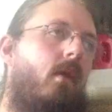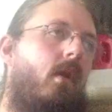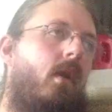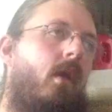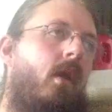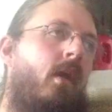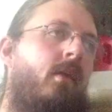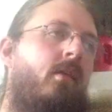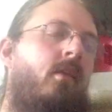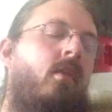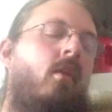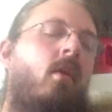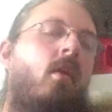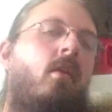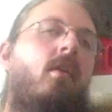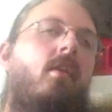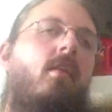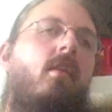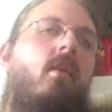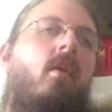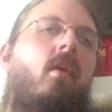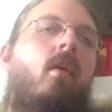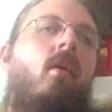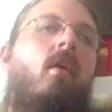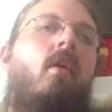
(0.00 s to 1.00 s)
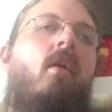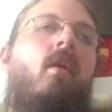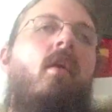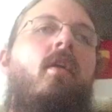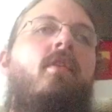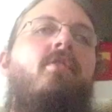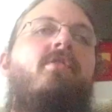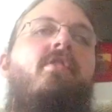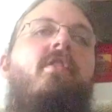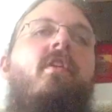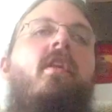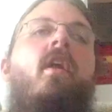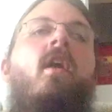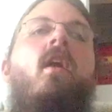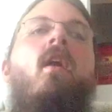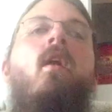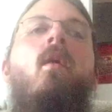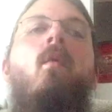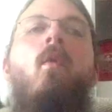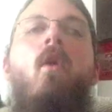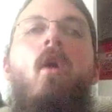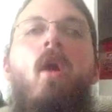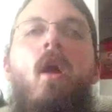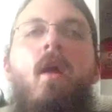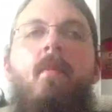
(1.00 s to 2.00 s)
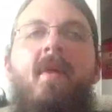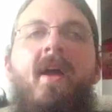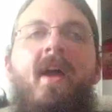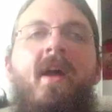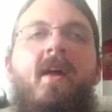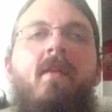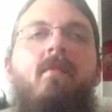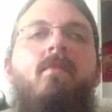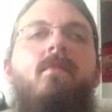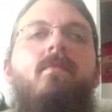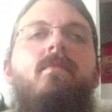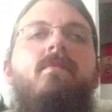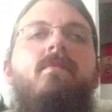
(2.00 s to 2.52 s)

I had gone to the congregation here where I'm at.